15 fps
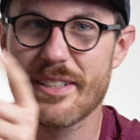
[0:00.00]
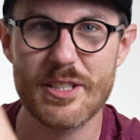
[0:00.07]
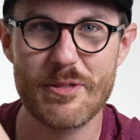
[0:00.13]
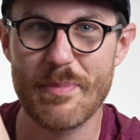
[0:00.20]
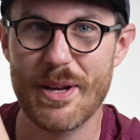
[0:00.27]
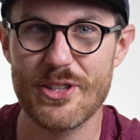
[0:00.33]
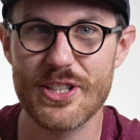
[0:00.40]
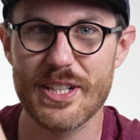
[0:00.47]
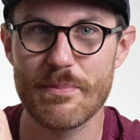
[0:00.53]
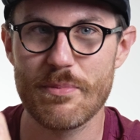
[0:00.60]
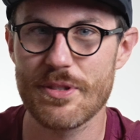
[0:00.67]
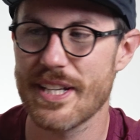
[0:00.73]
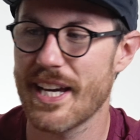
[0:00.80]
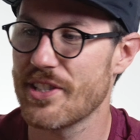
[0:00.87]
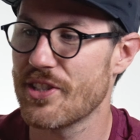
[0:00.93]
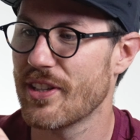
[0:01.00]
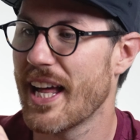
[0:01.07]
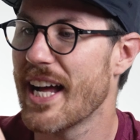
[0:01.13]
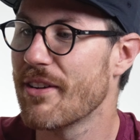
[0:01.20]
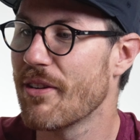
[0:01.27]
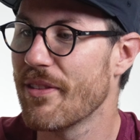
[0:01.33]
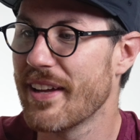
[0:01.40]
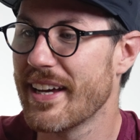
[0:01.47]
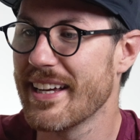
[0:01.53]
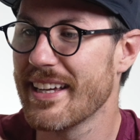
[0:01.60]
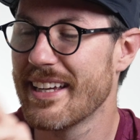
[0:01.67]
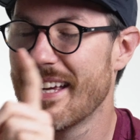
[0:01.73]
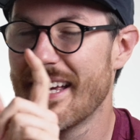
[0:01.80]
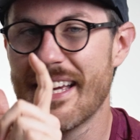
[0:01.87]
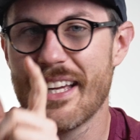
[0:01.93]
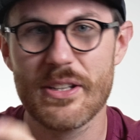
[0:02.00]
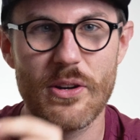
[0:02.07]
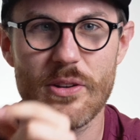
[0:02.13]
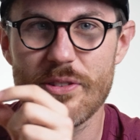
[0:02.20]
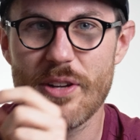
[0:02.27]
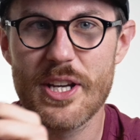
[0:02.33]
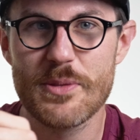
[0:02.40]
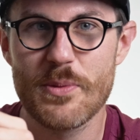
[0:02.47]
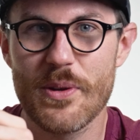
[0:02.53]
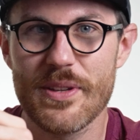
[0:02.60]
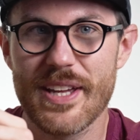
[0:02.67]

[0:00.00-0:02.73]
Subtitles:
smudging protection layer on there. God knows what